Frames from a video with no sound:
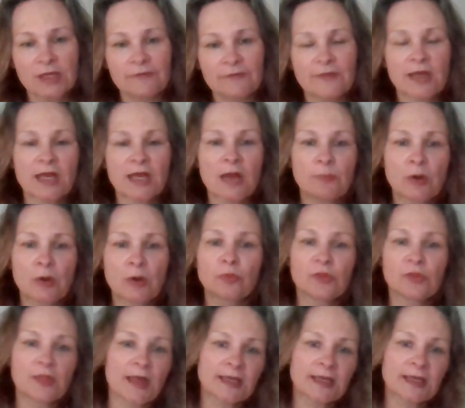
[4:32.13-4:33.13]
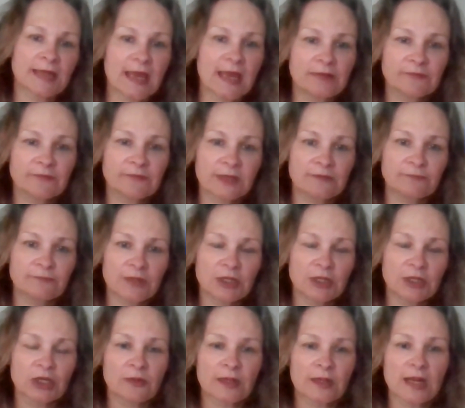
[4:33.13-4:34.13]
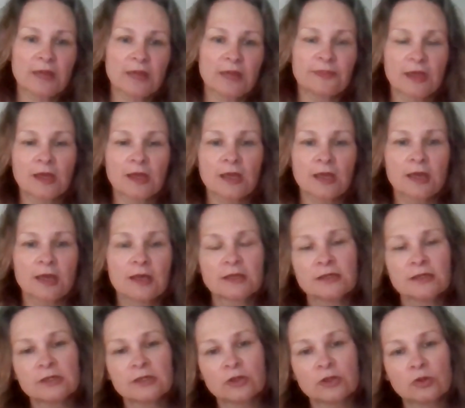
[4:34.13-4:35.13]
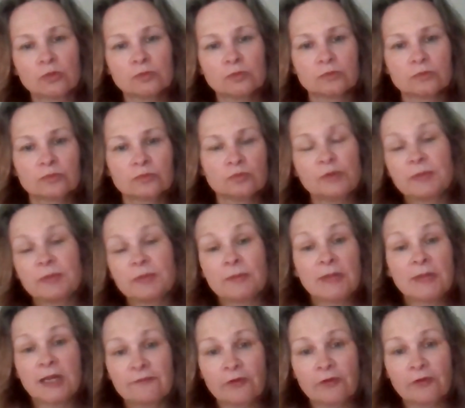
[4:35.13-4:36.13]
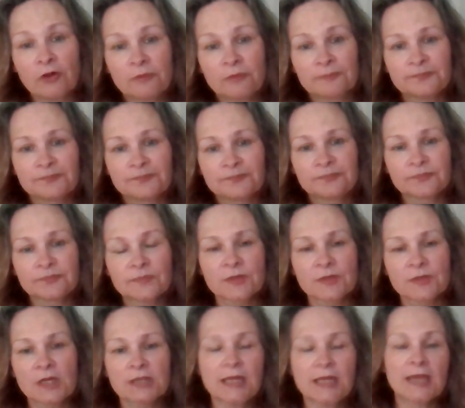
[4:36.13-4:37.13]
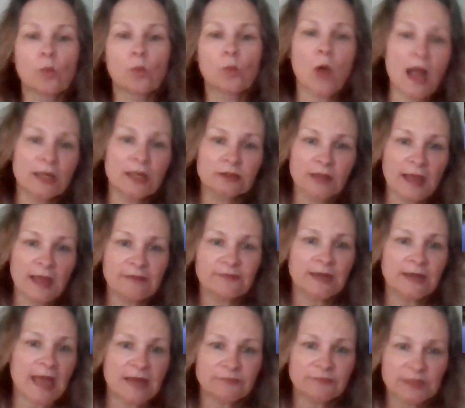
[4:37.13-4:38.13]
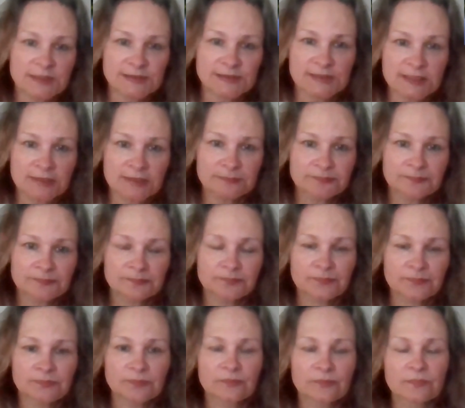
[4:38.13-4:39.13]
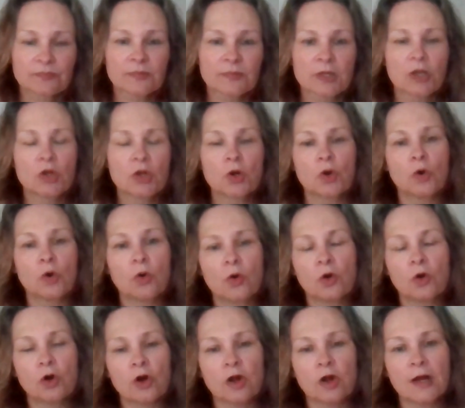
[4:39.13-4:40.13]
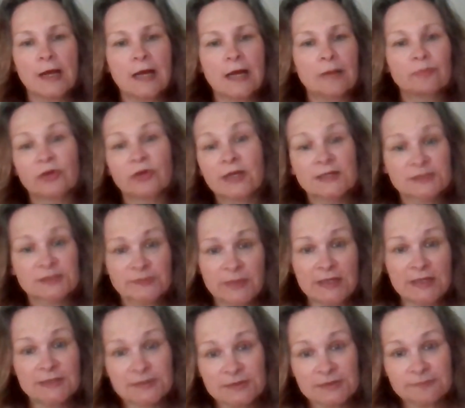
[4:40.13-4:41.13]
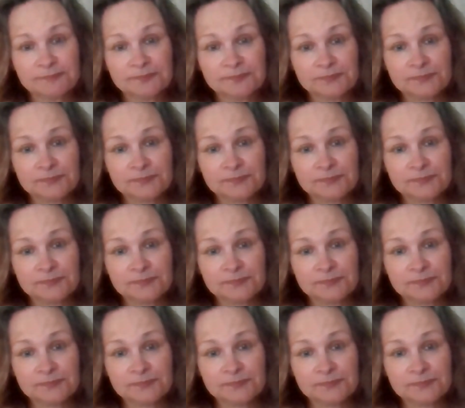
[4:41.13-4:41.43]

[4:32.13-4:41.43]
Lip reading: If I come up with like an advocate video that I think would be meaningful, like wildlife and advocacy, or bring us peace,